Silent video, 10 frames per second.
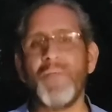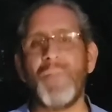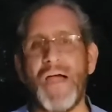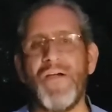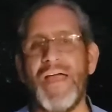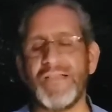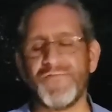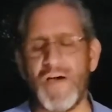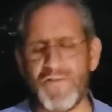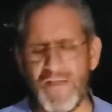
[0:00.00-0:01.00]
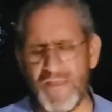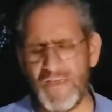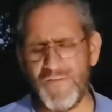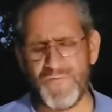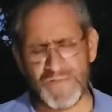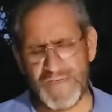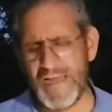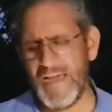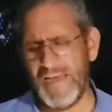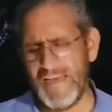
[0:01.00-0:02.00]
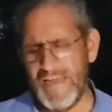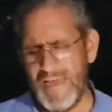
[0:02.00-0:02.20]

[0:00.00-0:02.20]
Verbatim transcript: Bow our heads. Father, I thank you for tonight,